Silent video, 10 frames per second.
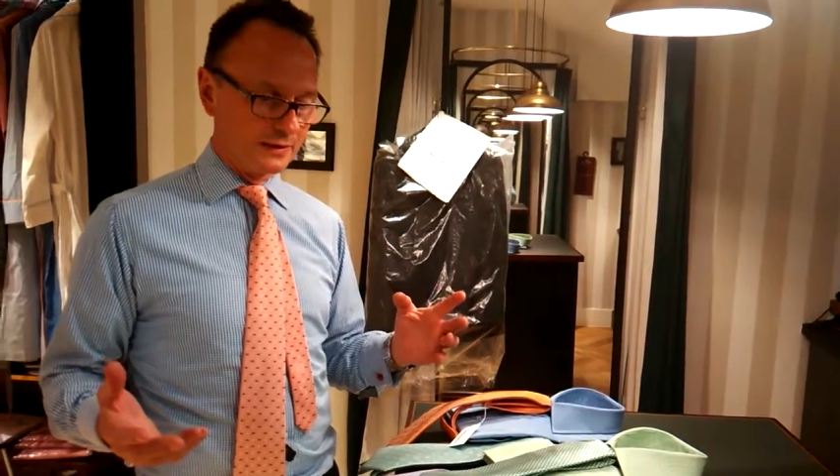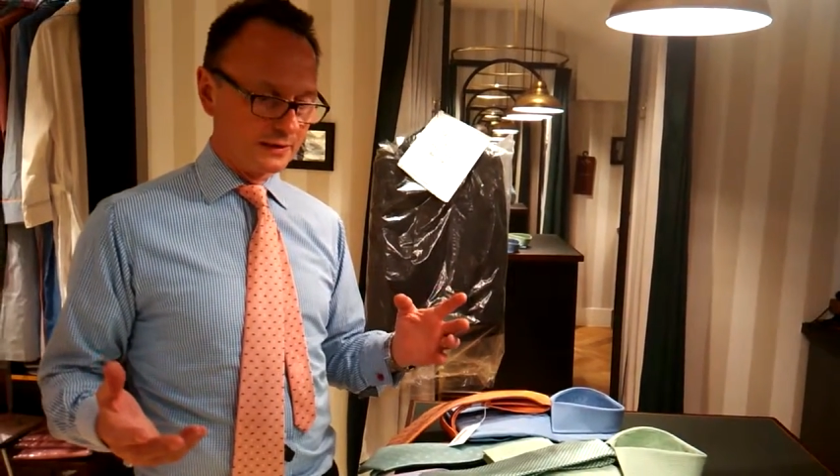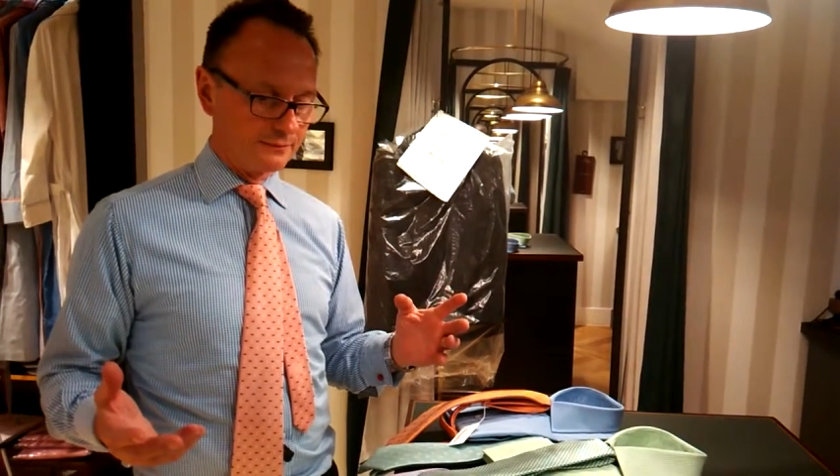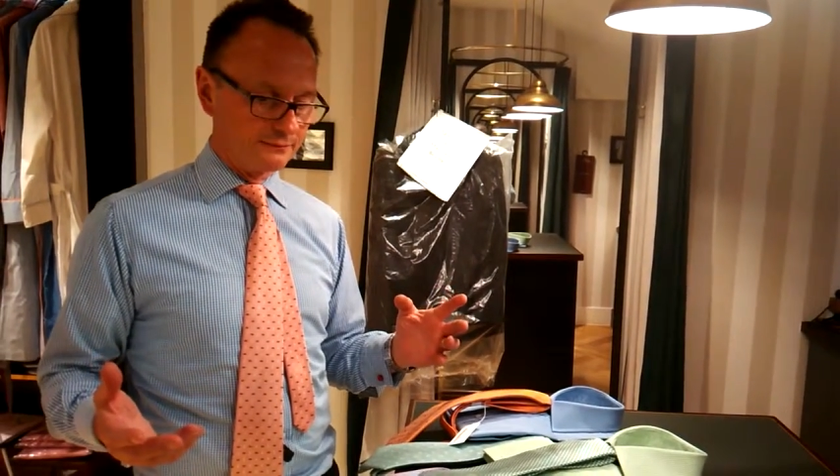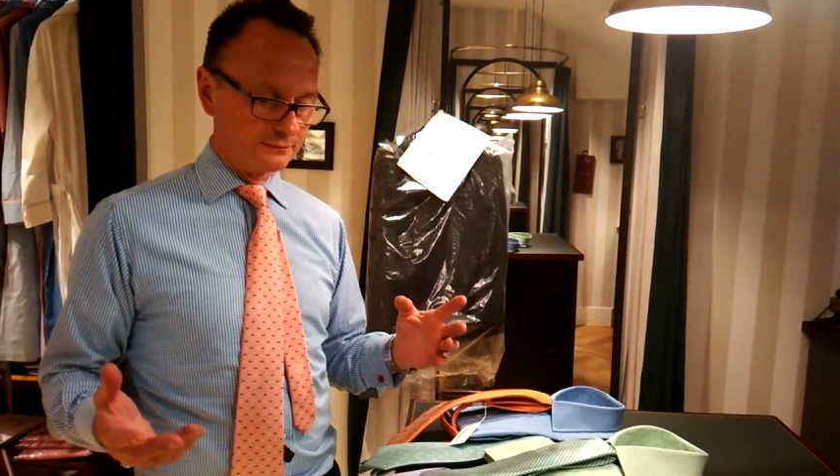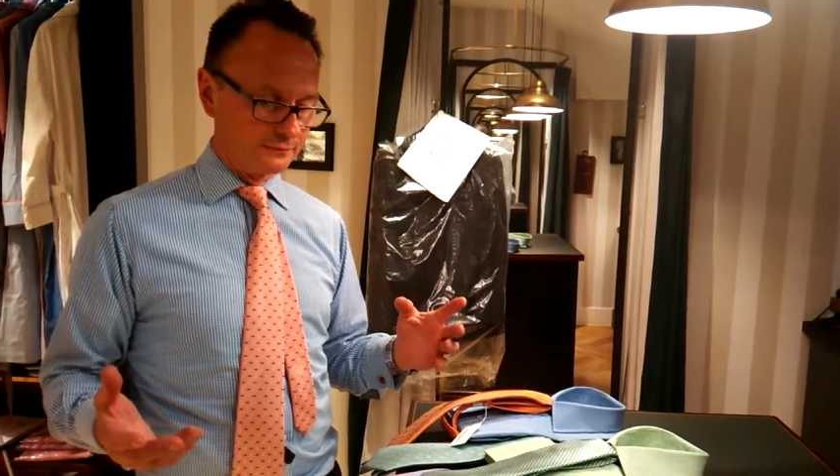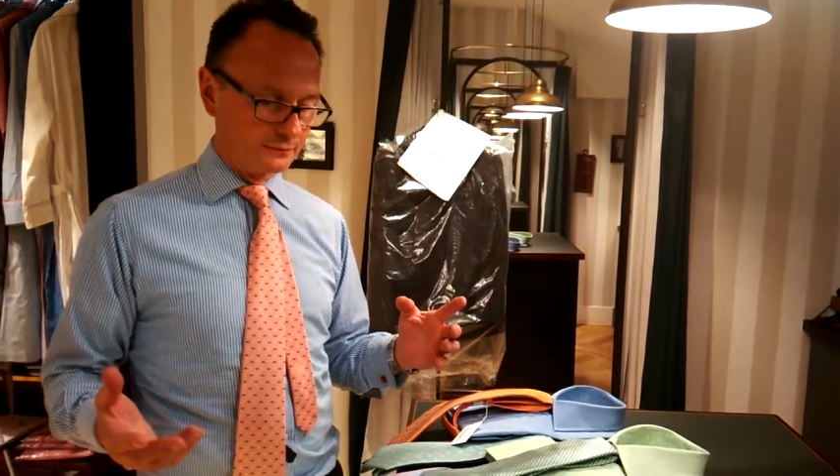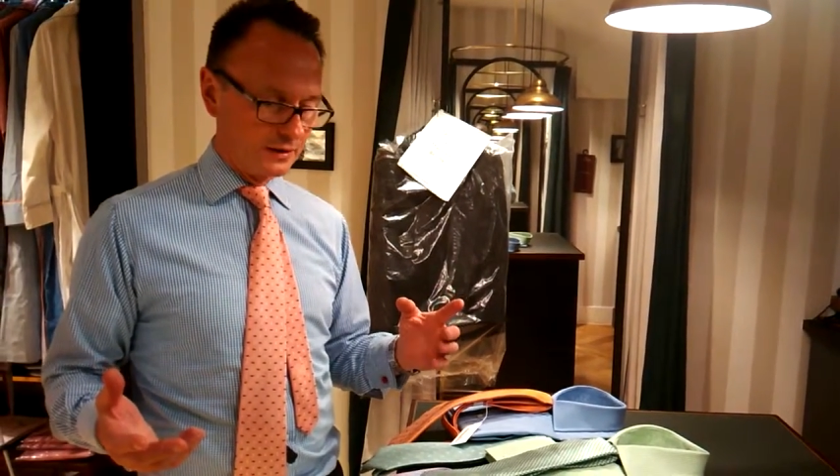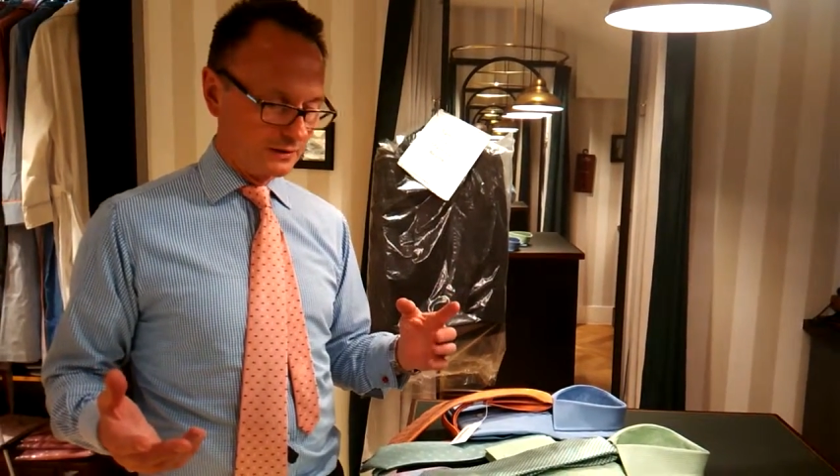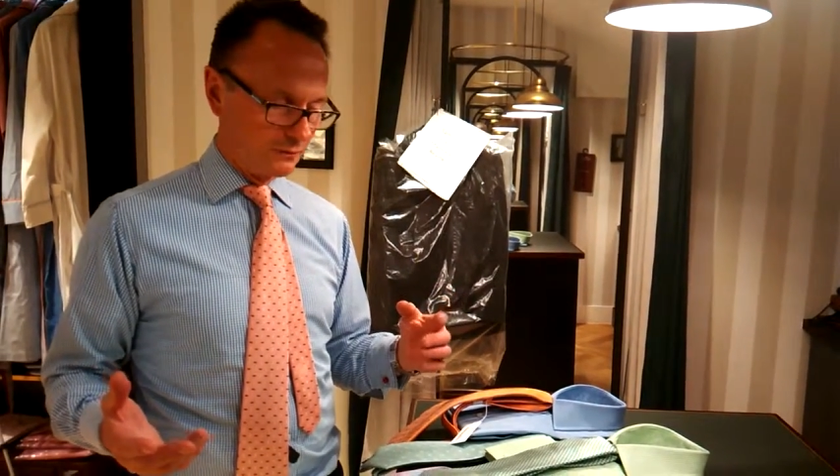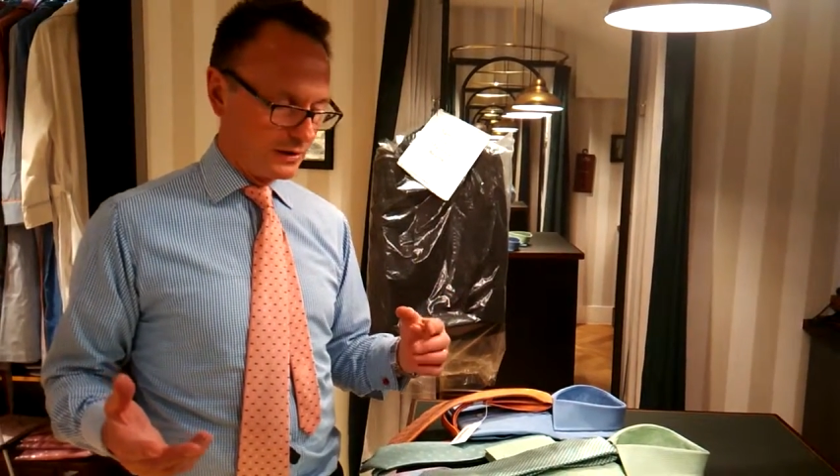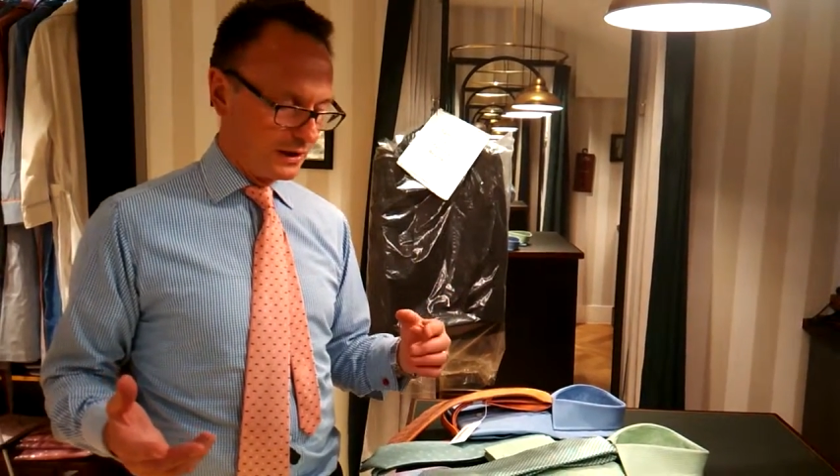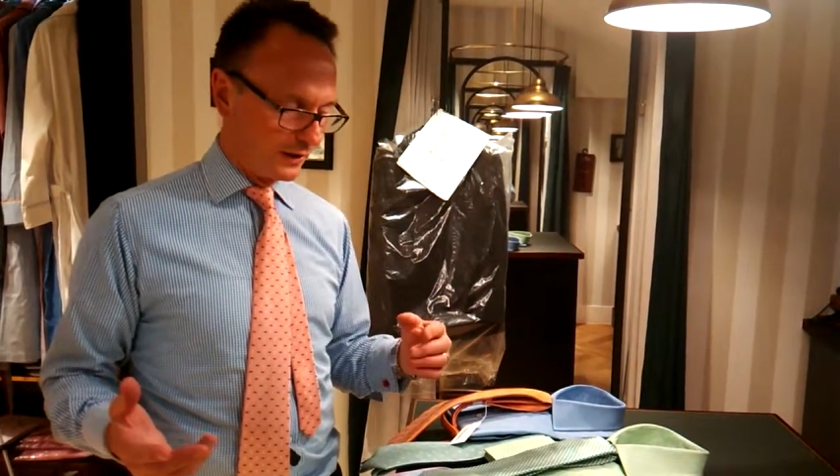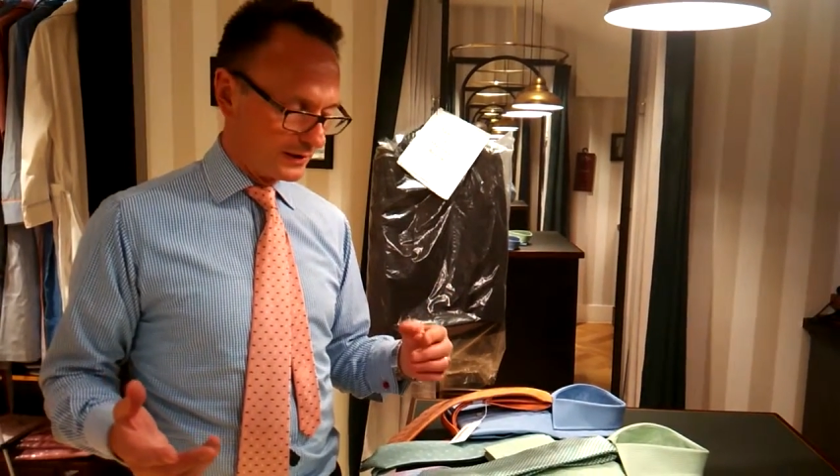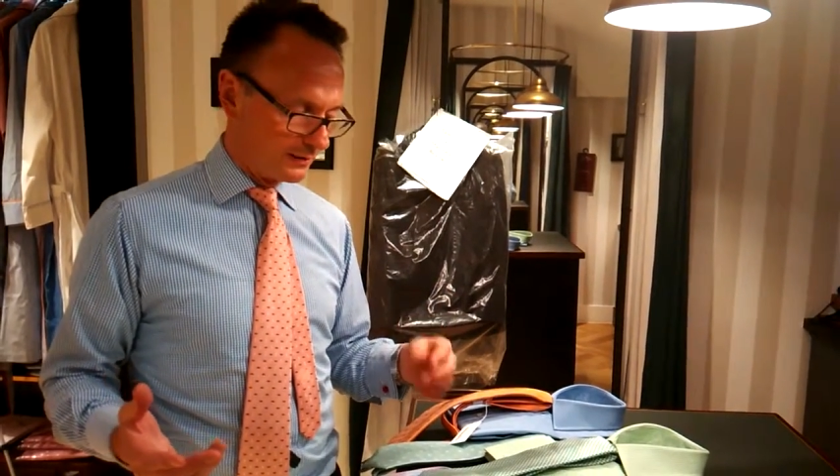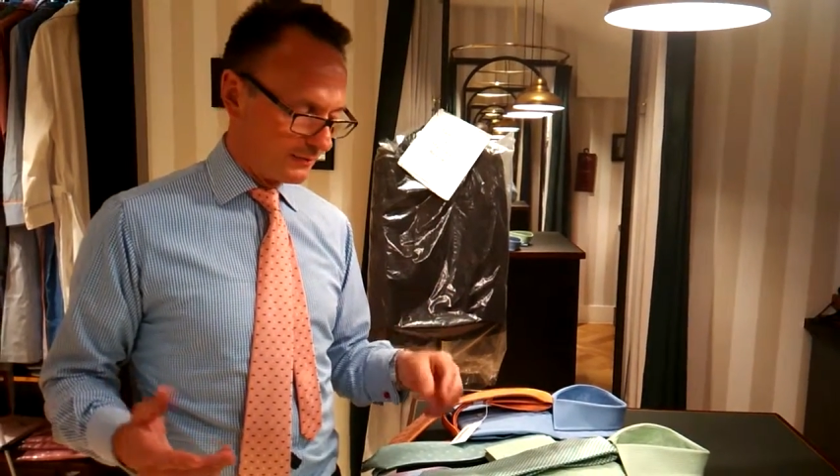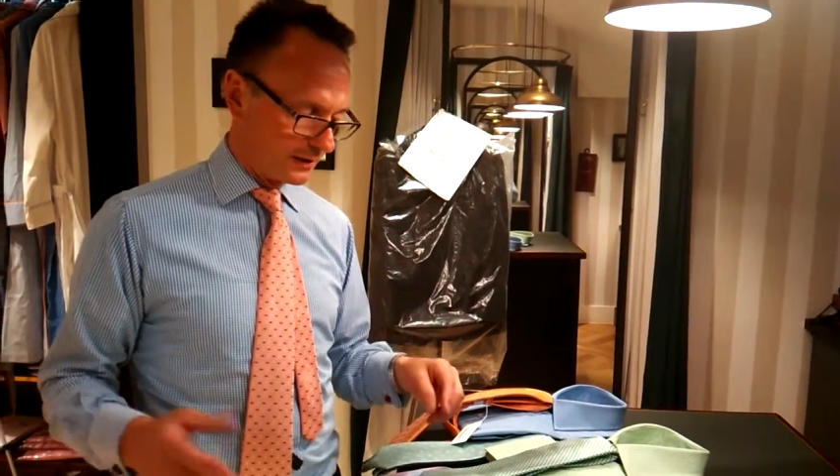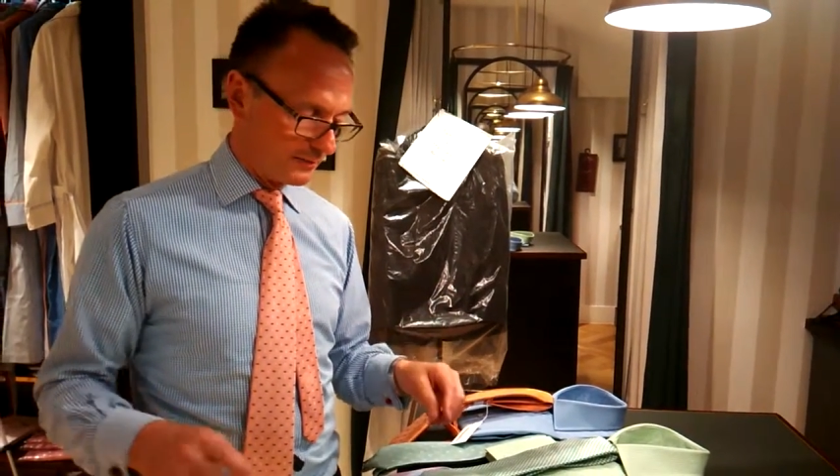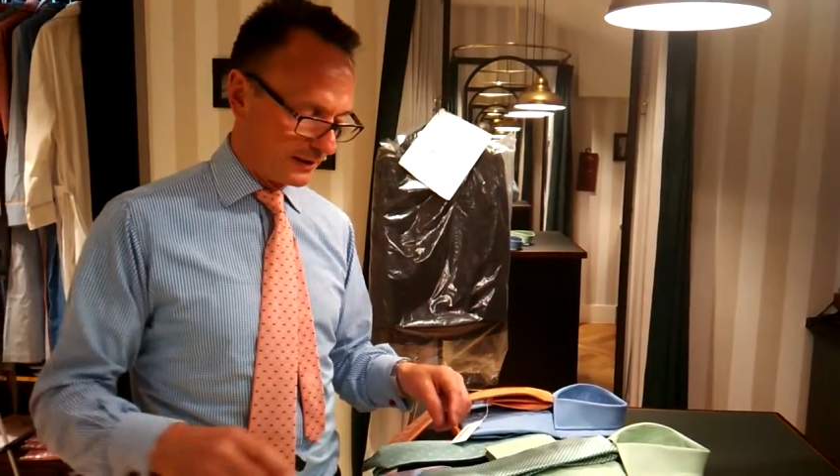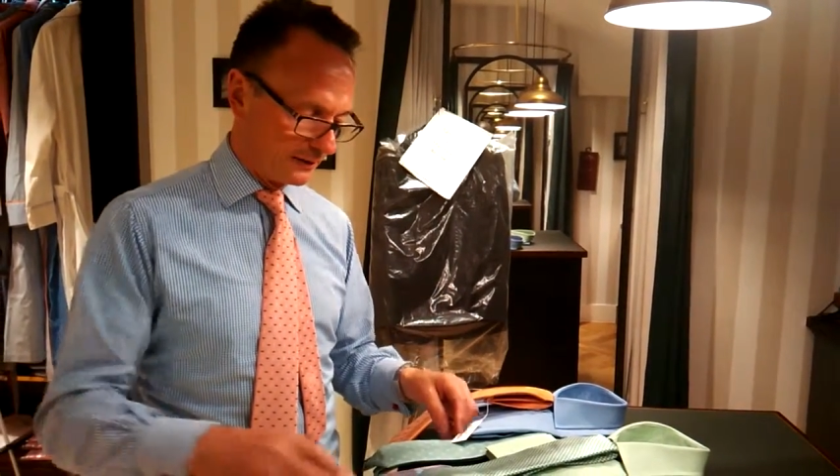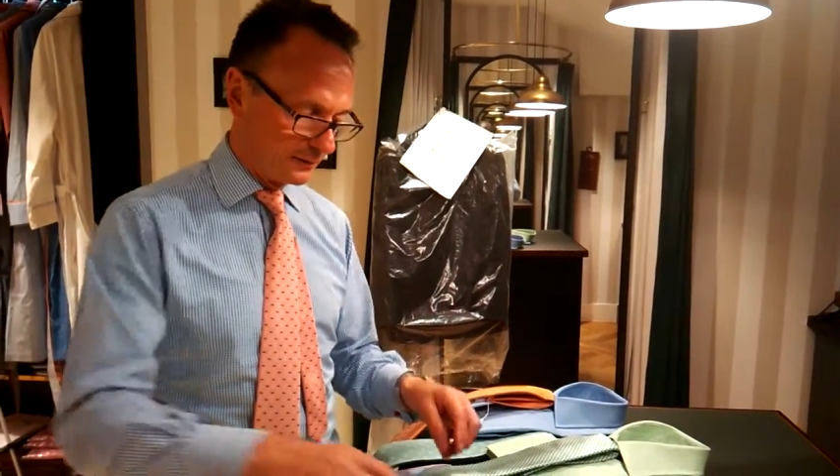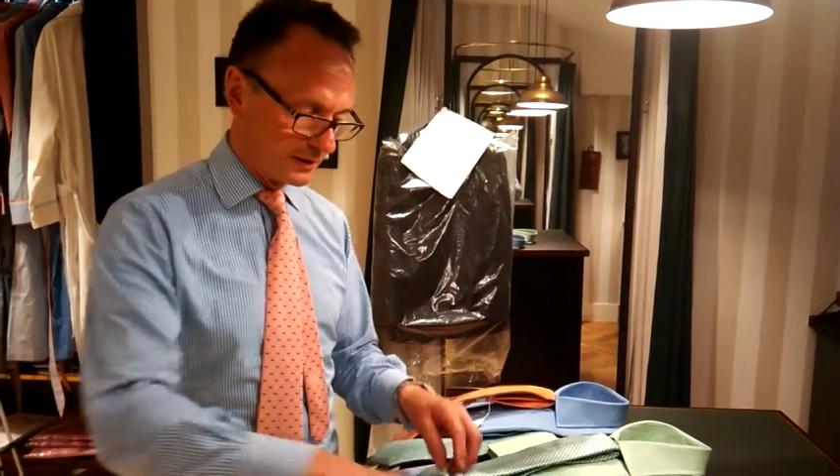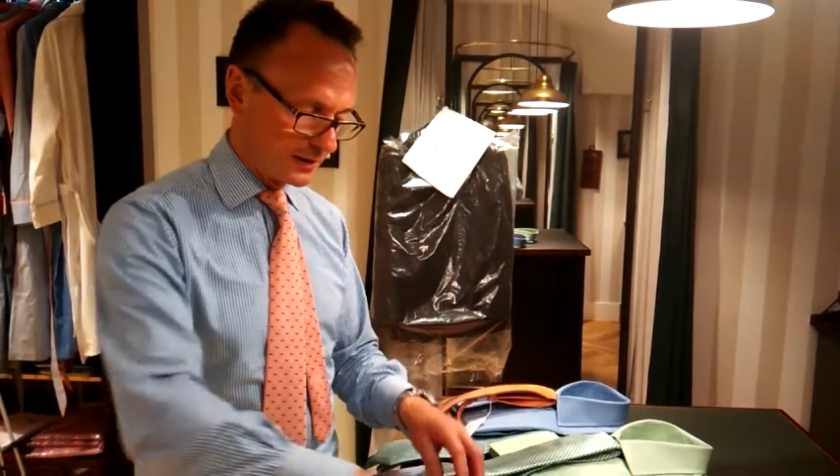like to muck about with.